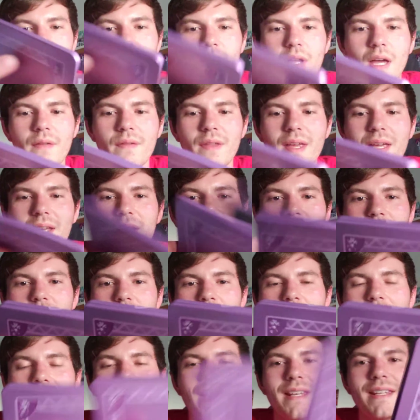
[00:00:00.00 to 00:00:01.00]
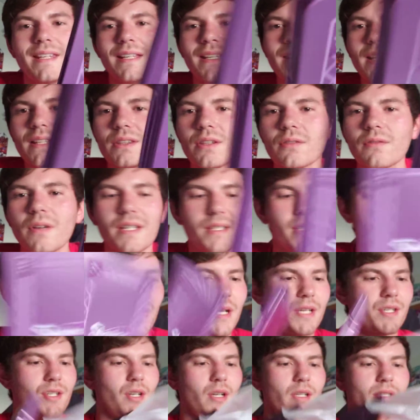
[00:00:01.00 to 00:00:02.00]
And I didn't get the rest of
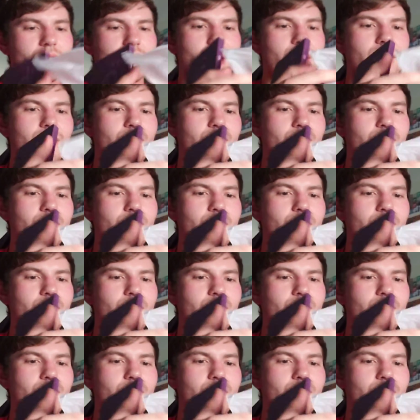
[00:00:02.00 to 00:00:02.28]
my Shantae